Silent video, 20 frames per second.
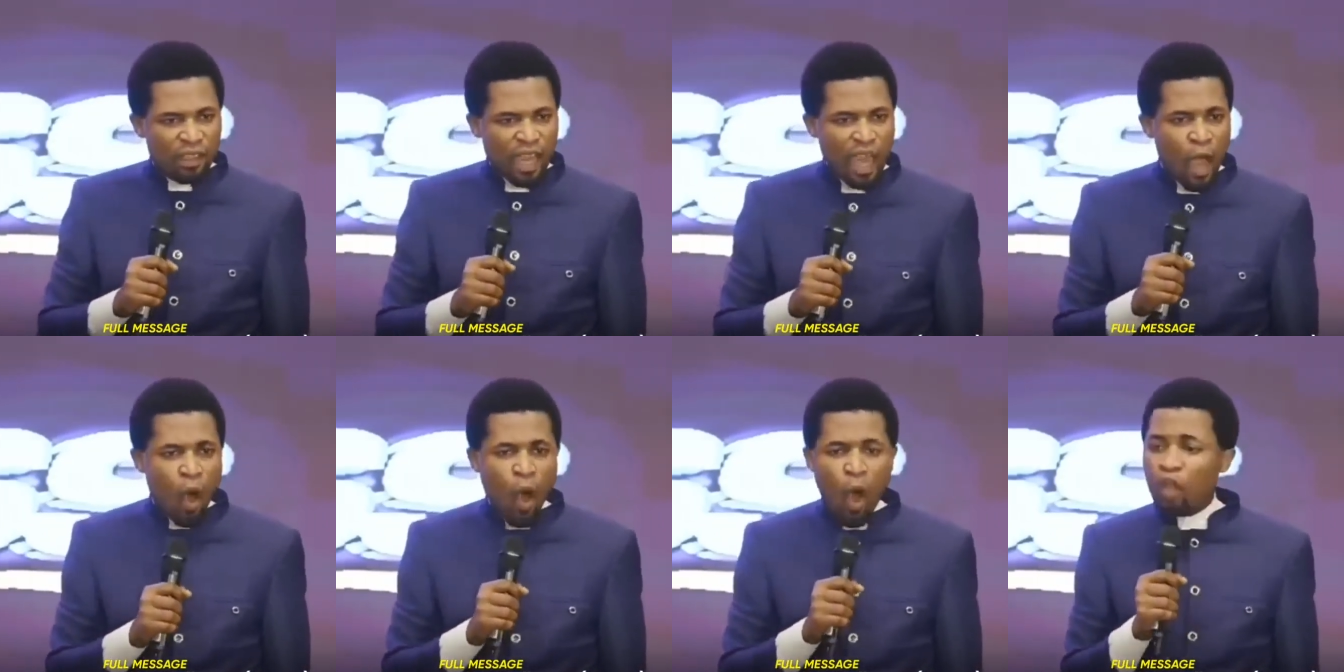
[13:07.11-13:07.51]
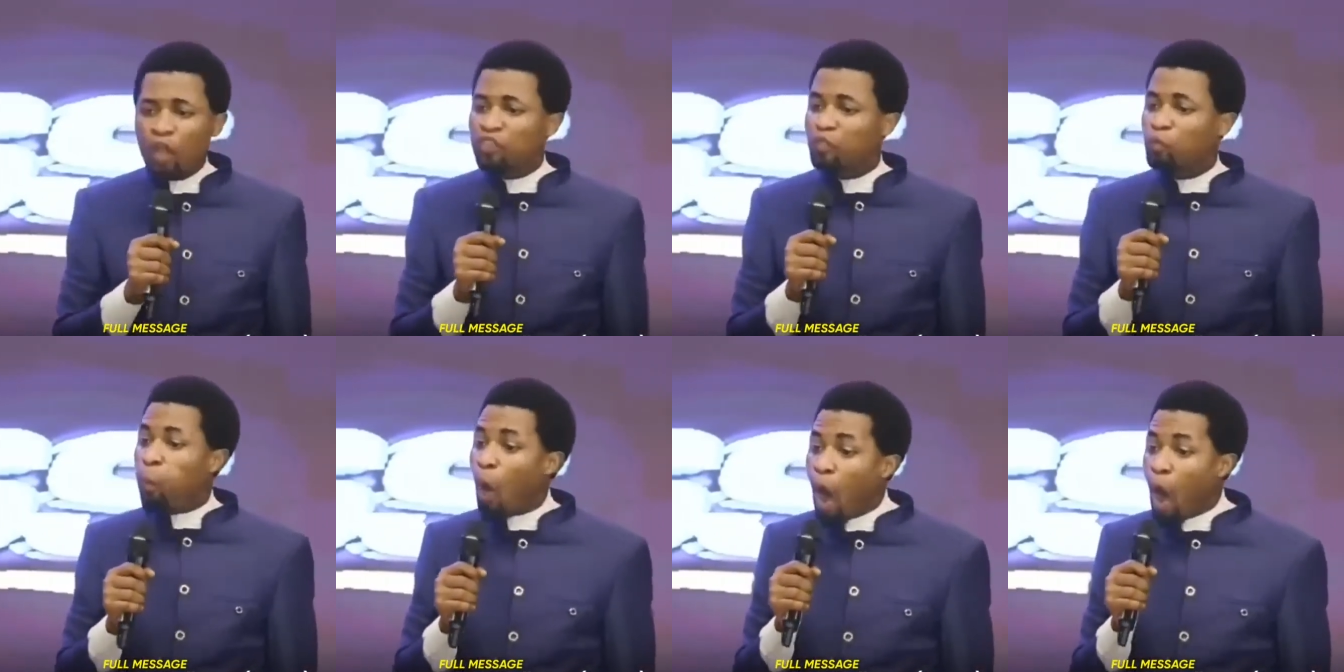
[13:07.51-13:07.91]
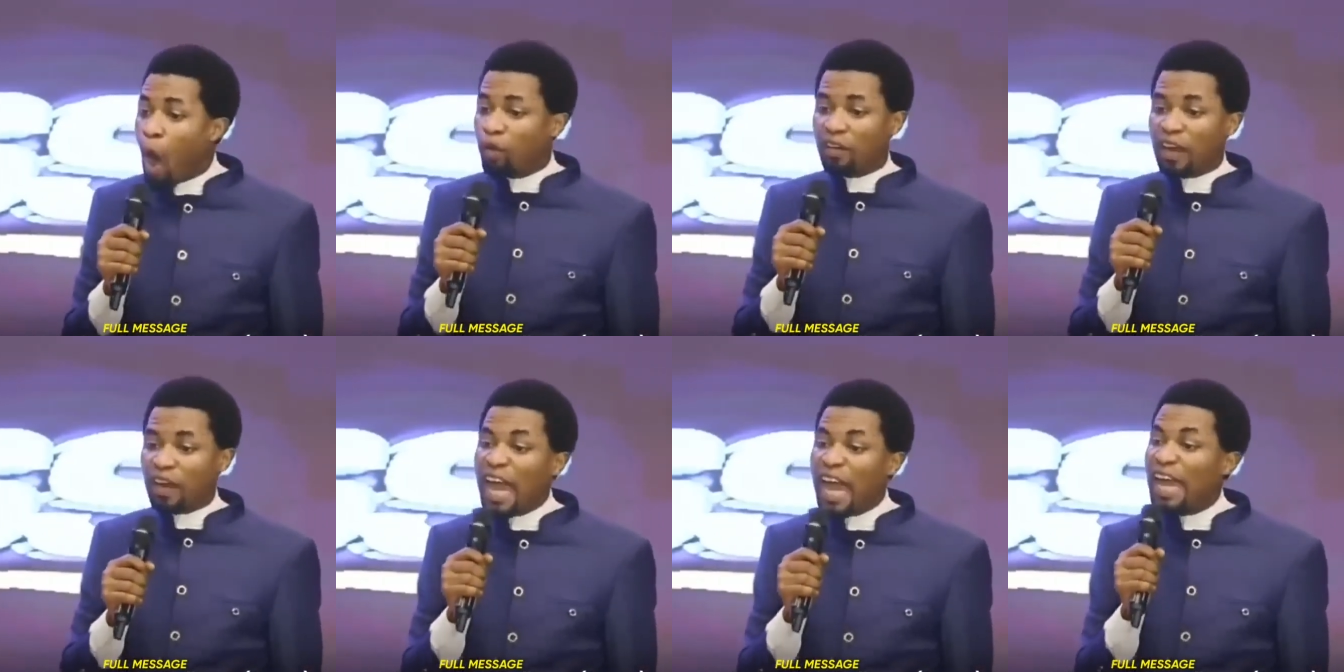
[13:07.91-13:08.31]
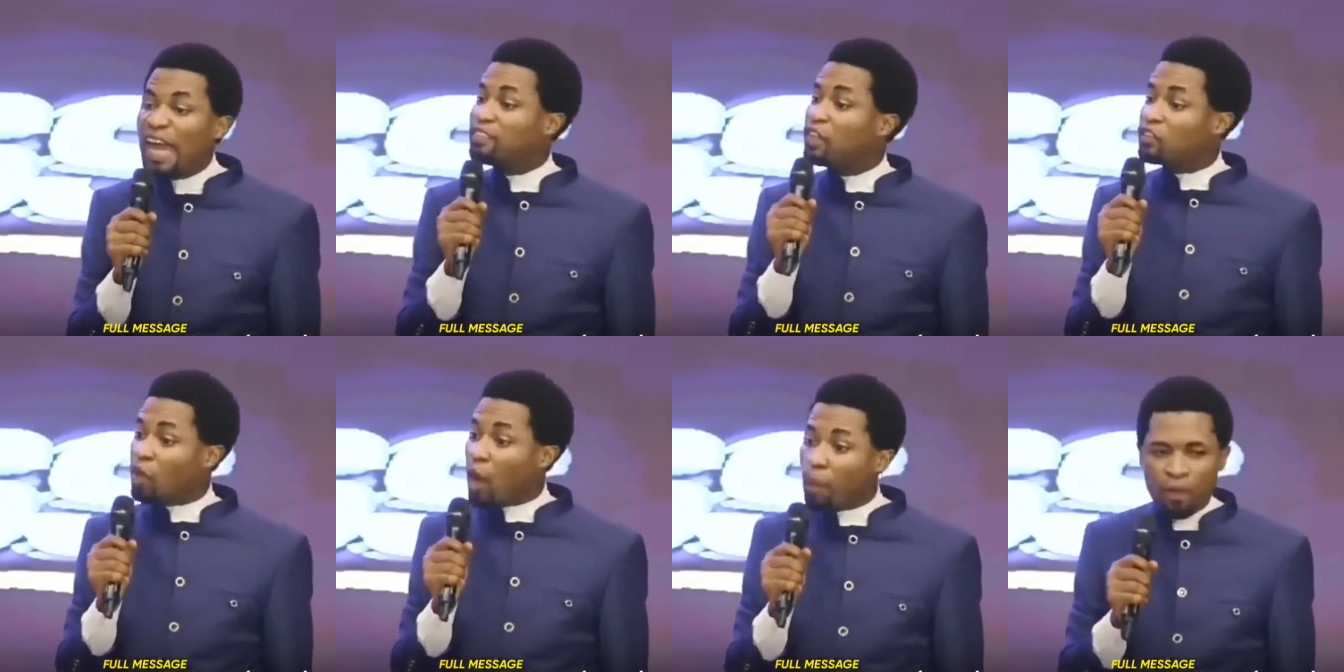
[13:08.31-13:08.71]
A whole world
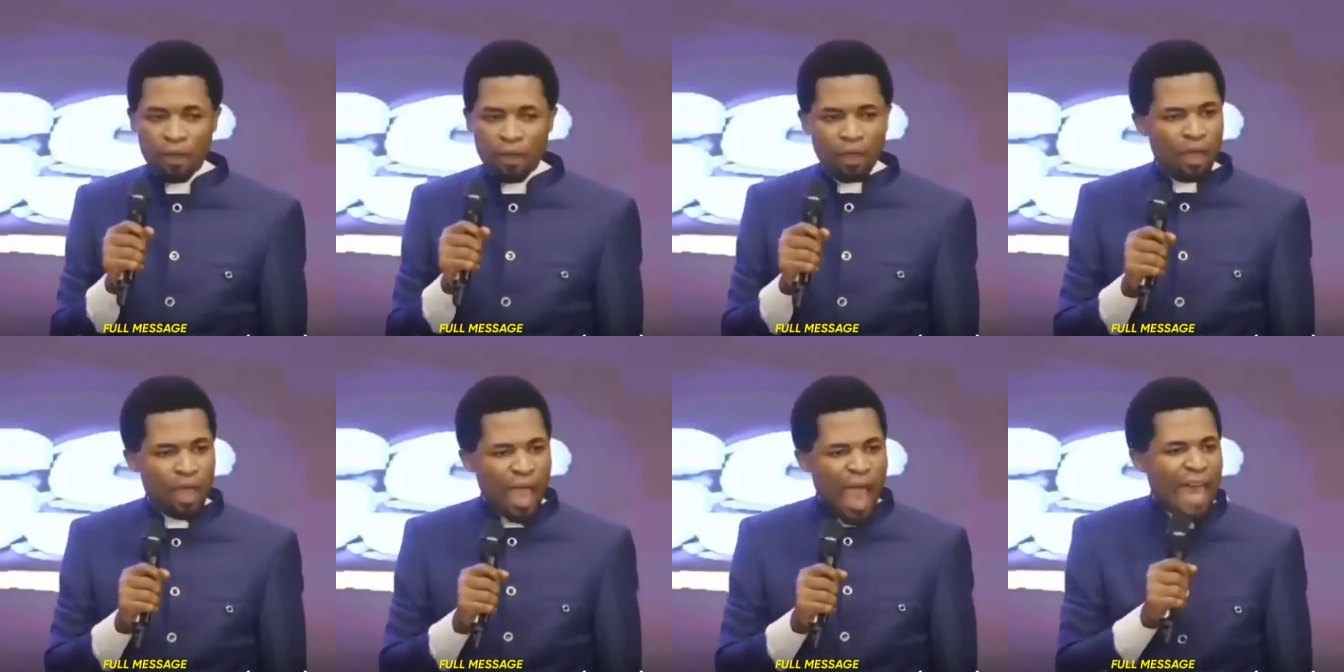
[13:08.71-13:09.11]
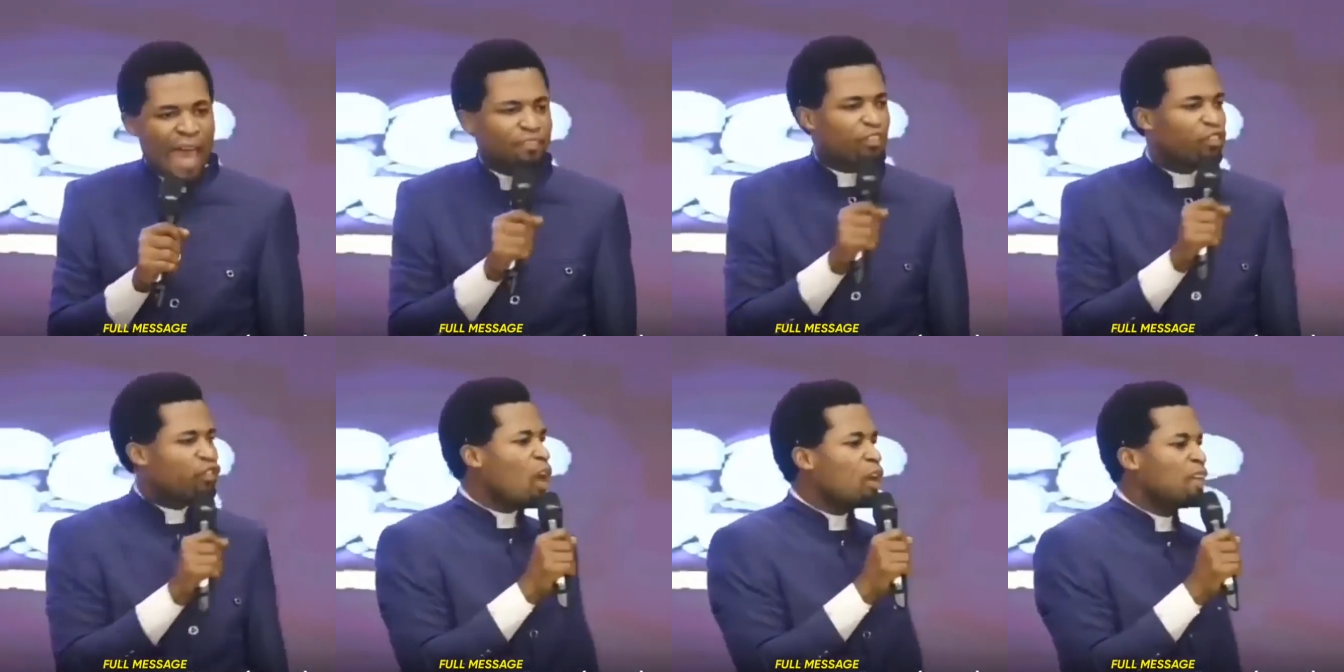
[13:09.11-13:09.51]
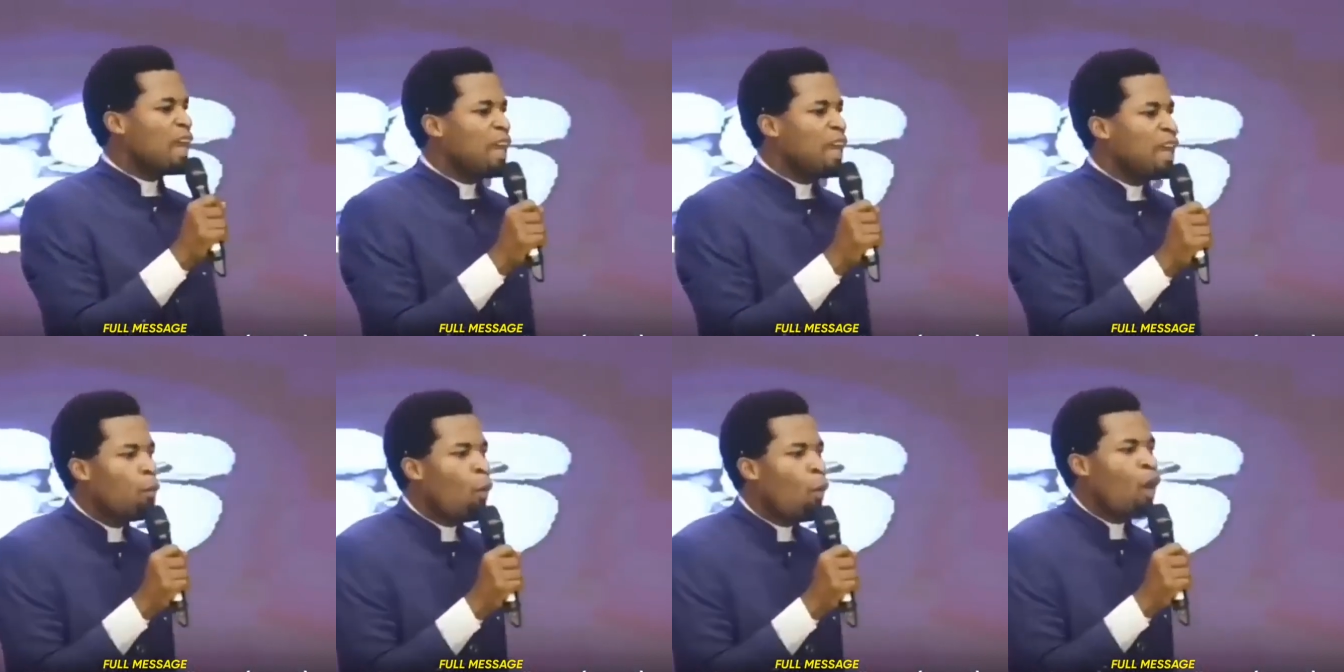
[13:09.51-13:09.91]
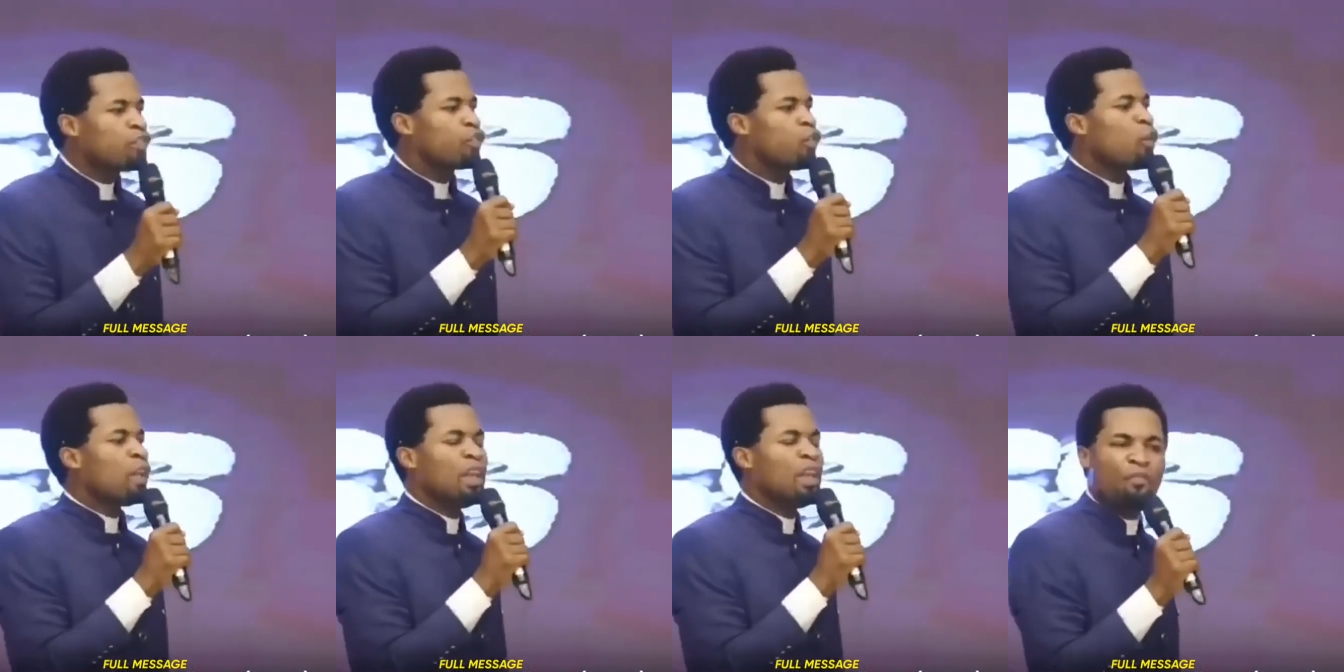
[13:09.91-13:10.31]
rises up and suddenly
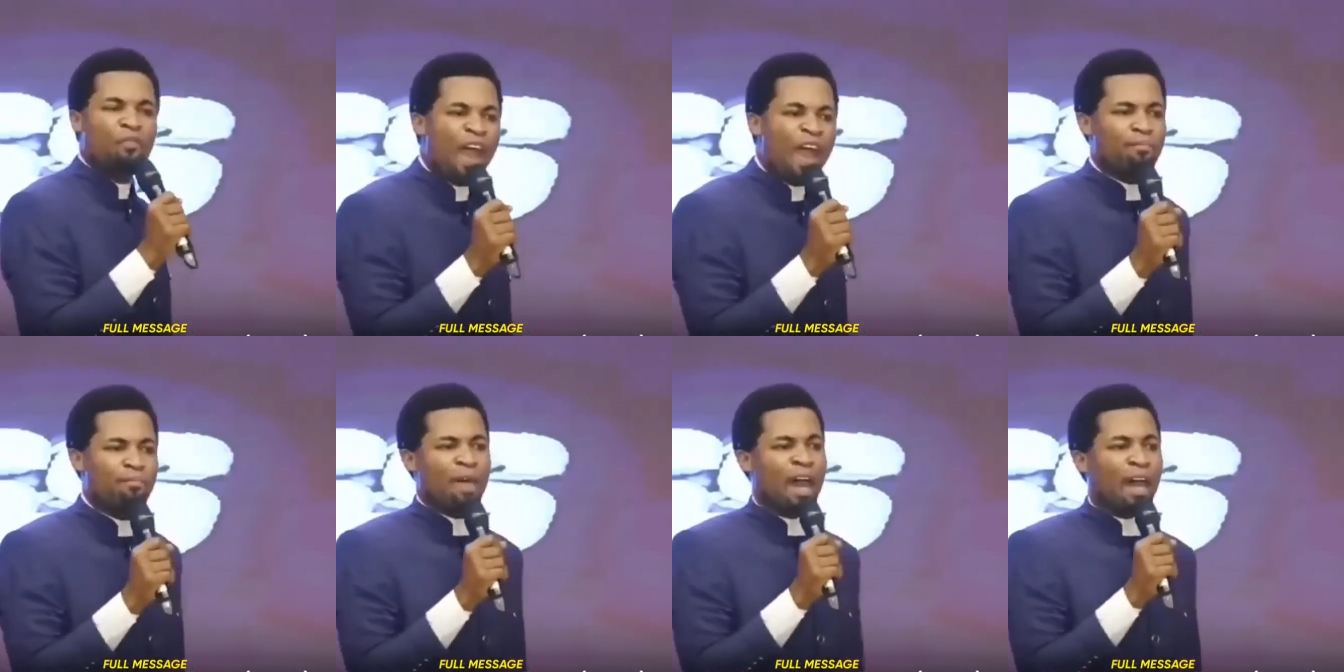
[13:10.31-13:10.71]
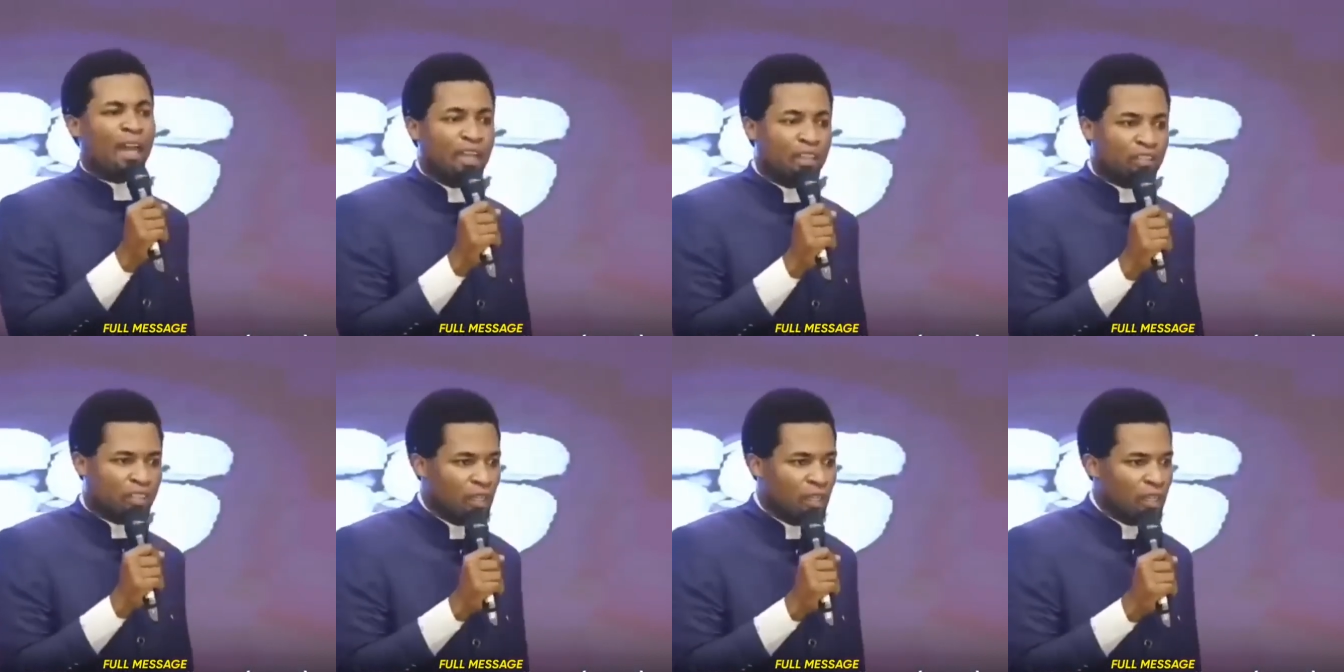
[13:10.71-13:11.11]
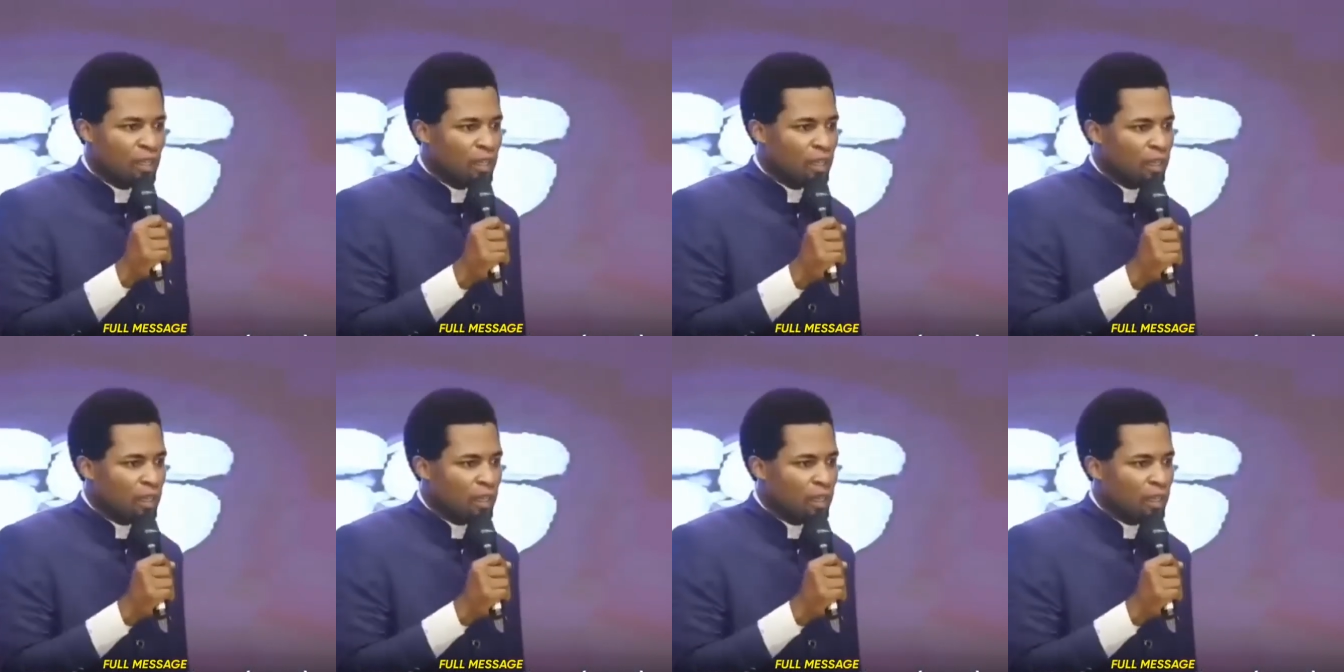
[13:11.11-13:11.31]
wants to redefine marriage.